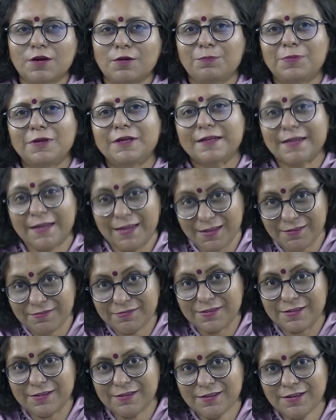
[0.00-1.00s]
a bit
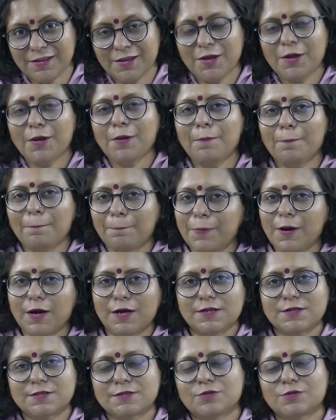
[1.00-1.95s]
heavy, but